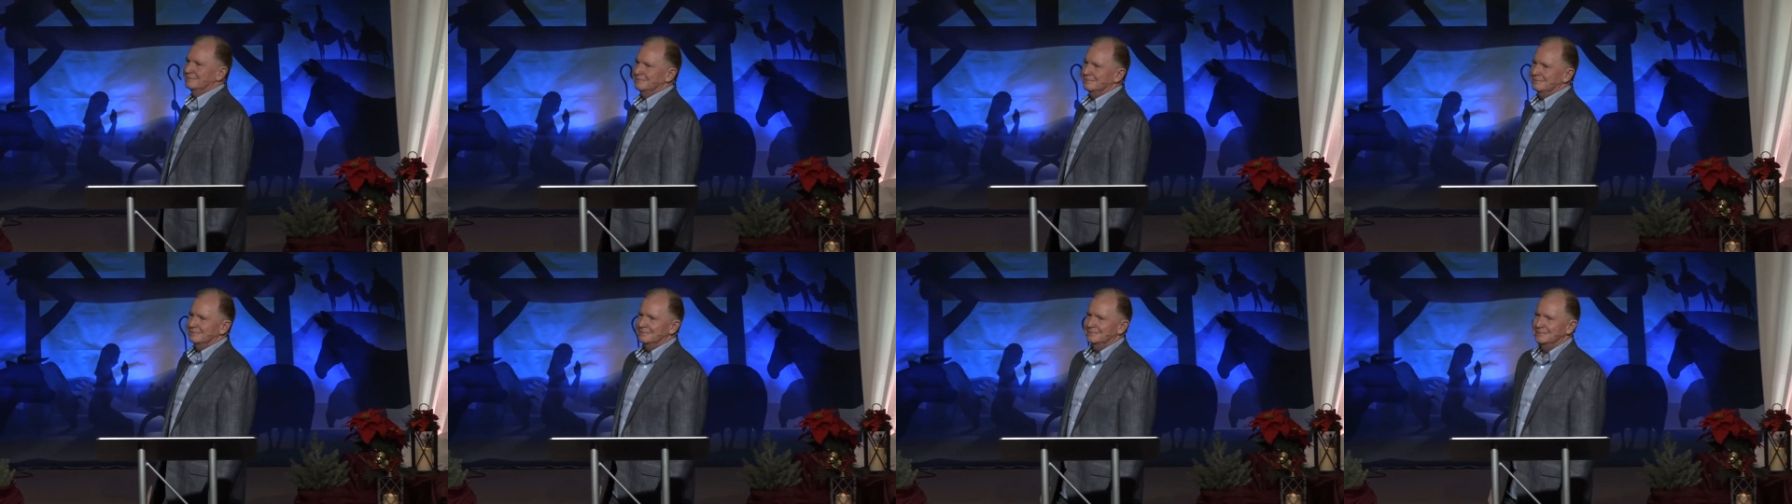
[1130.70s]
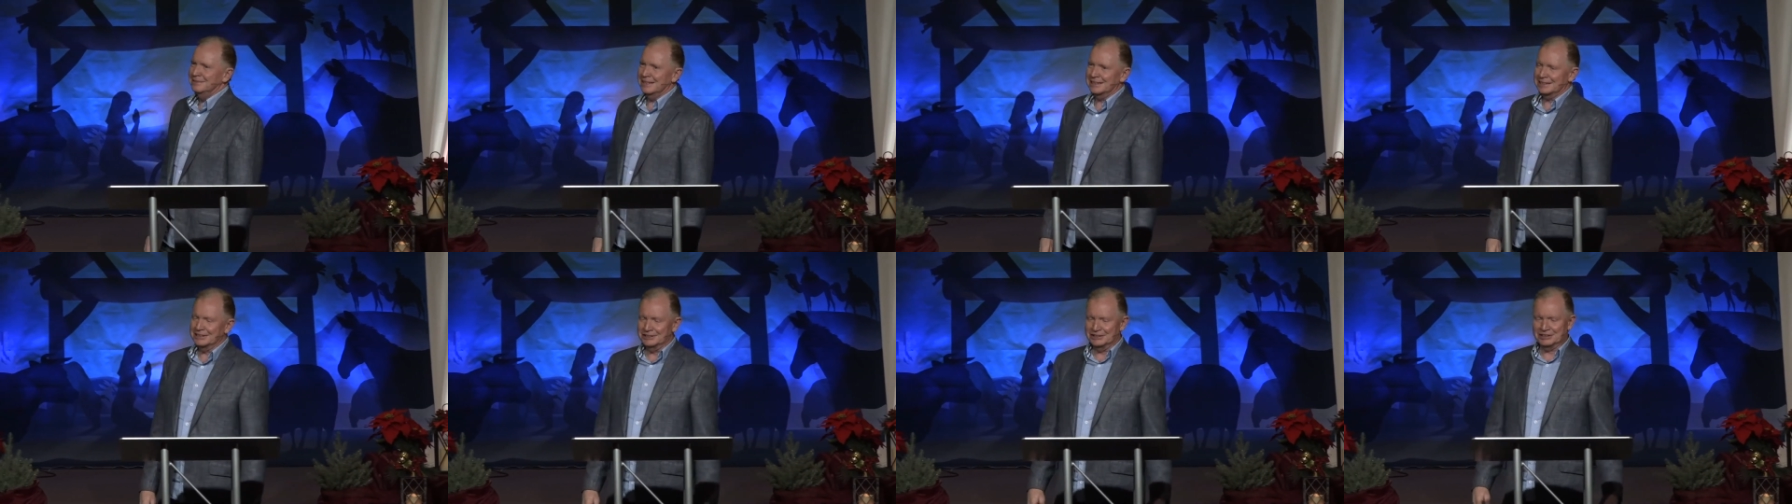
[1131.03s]

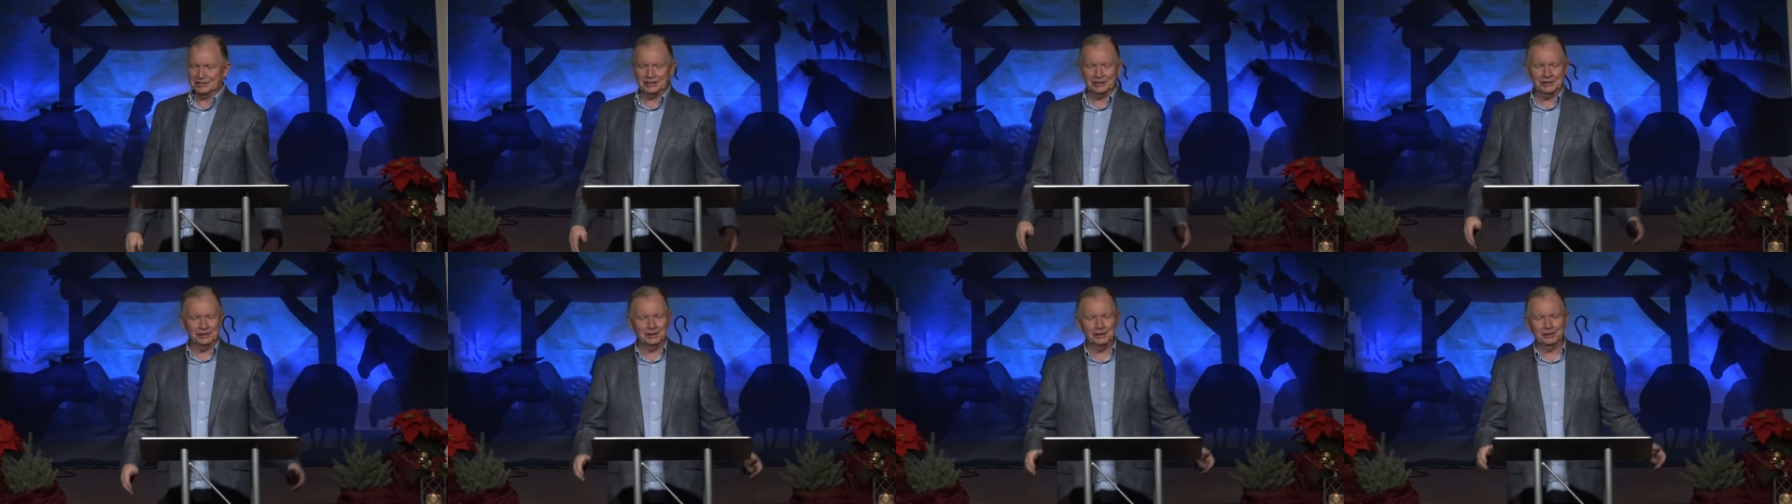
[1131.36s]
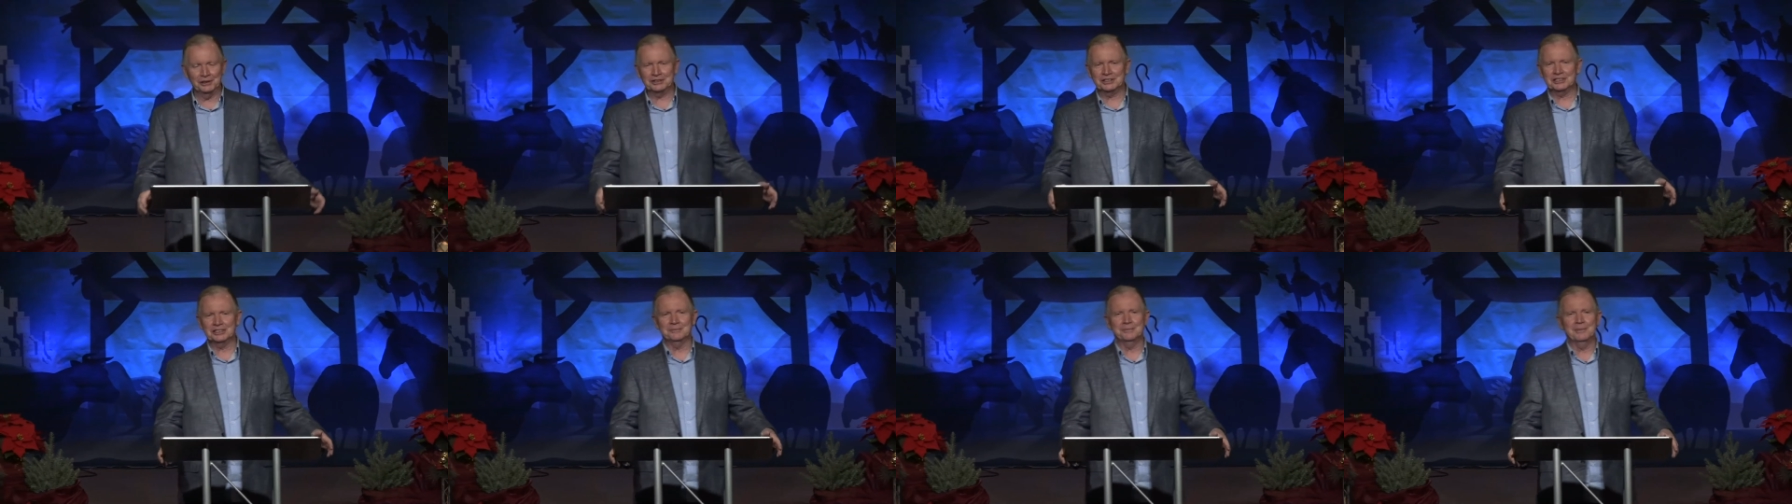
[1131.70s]
They can still
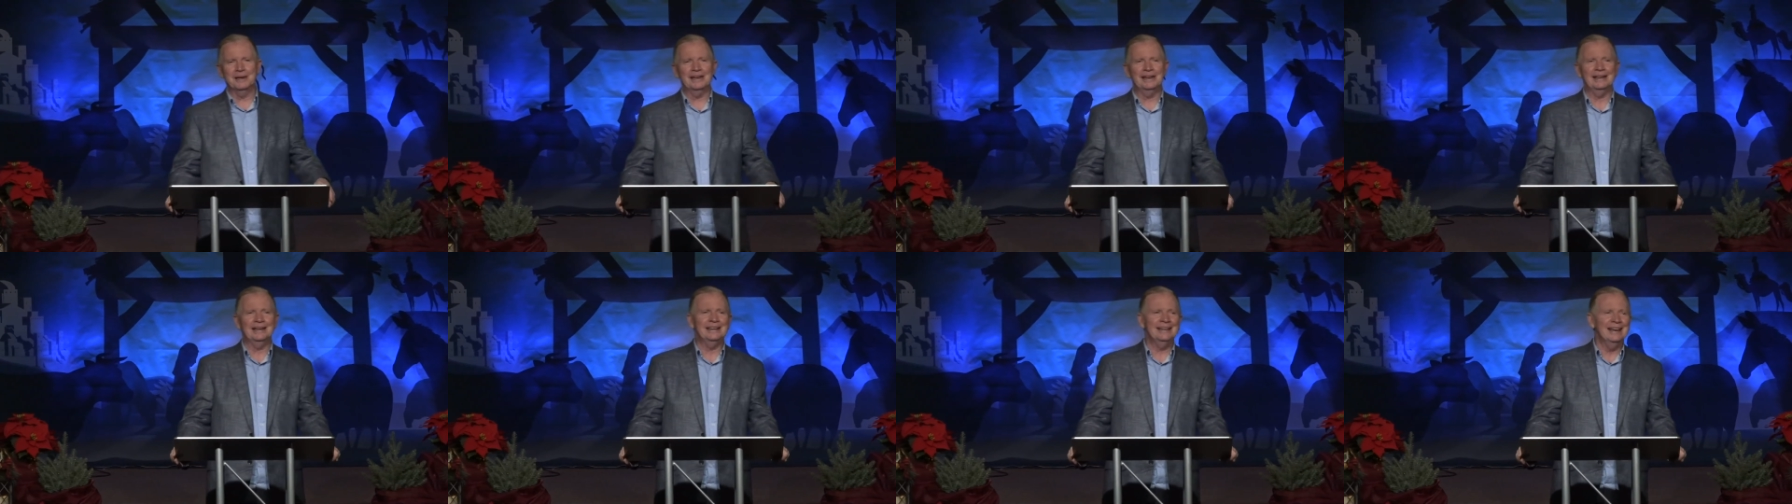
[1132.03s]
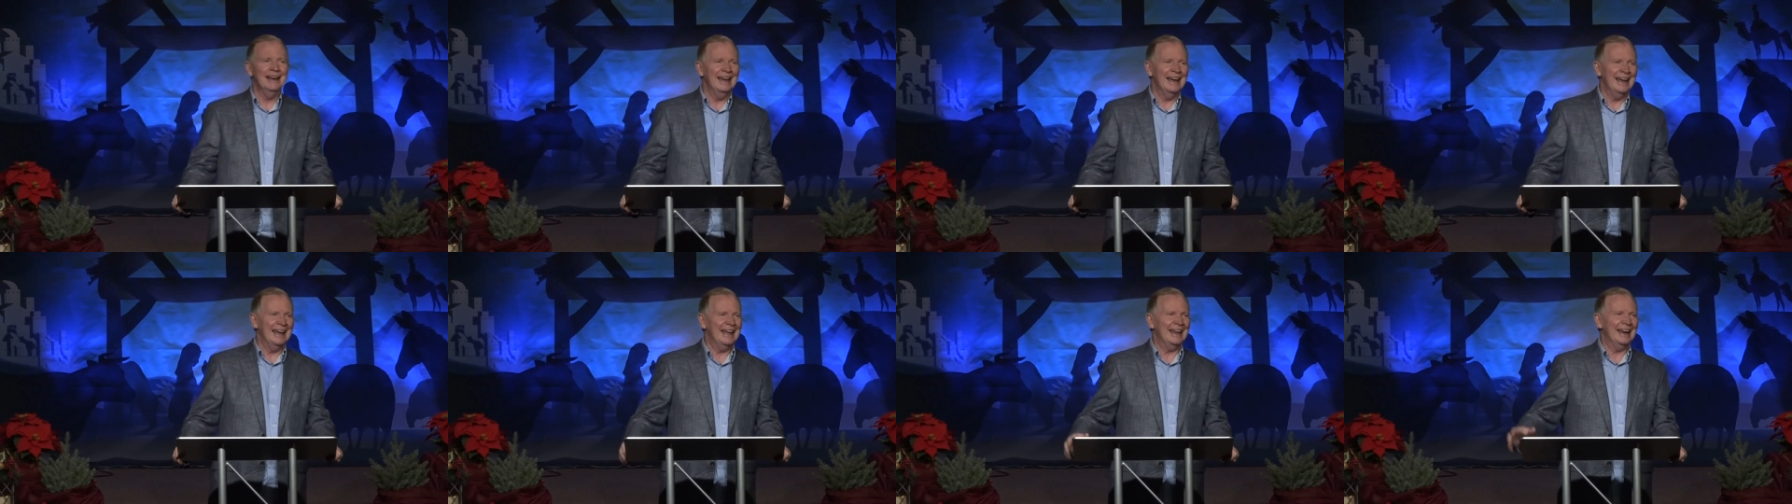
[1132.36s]
look to me
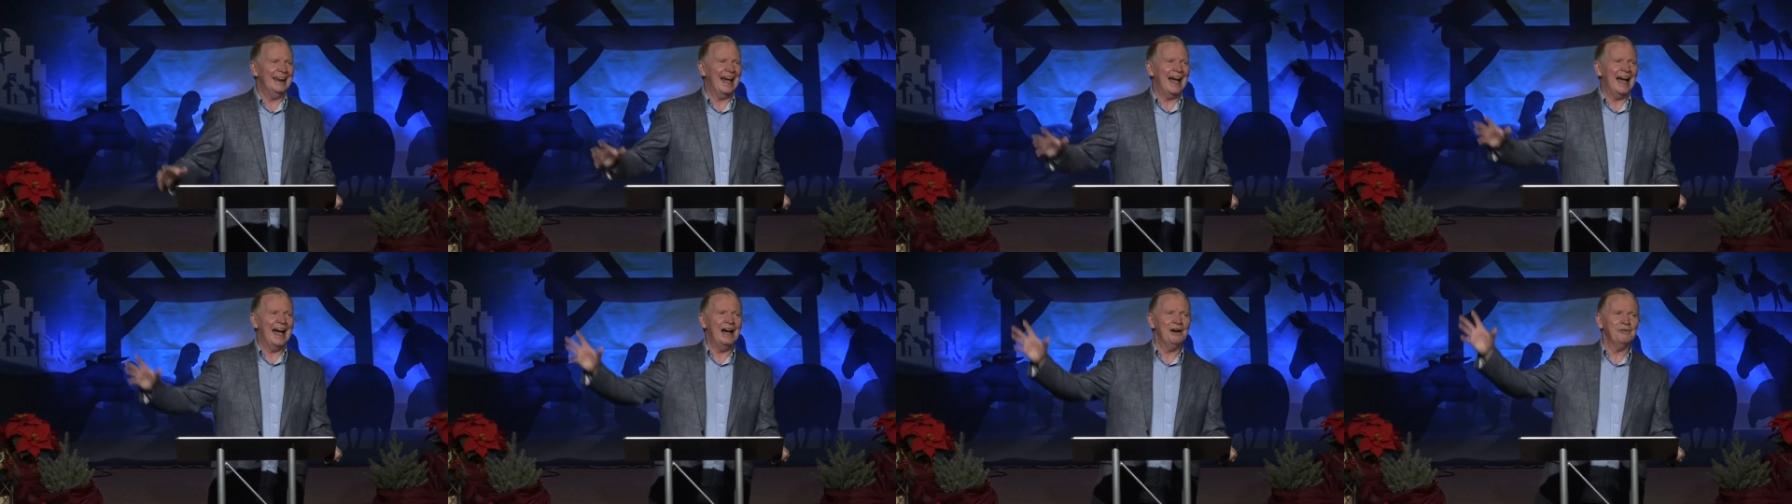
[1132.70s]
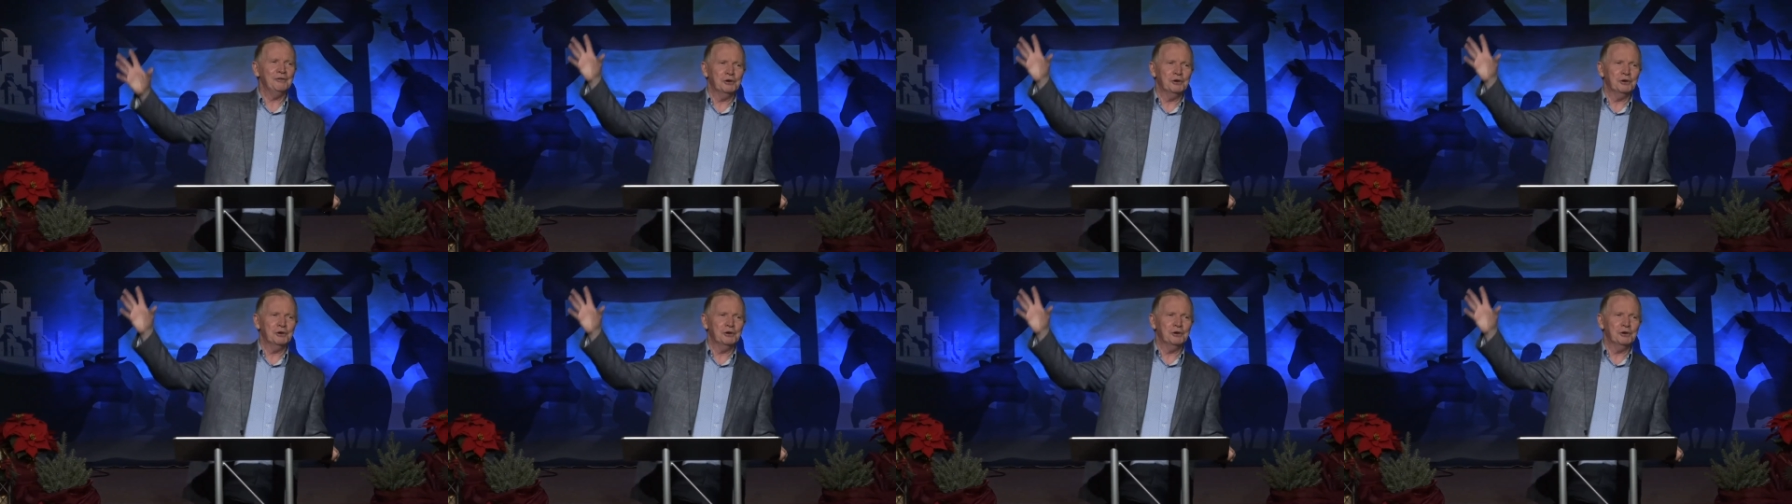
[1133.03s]
and I